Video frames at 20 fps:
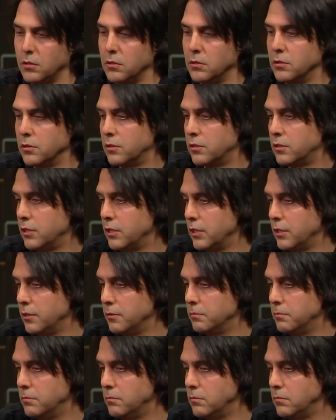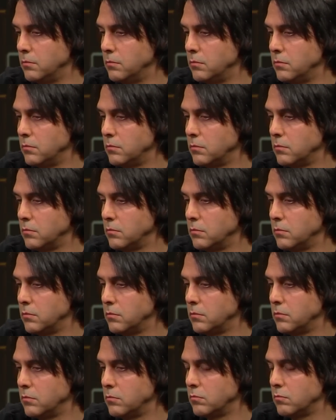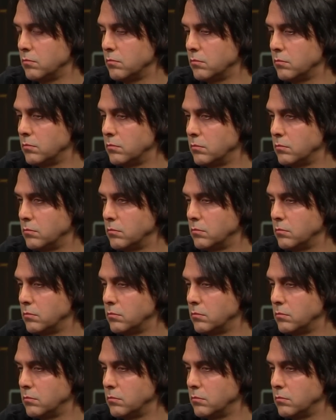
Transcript: let's see. That's cool.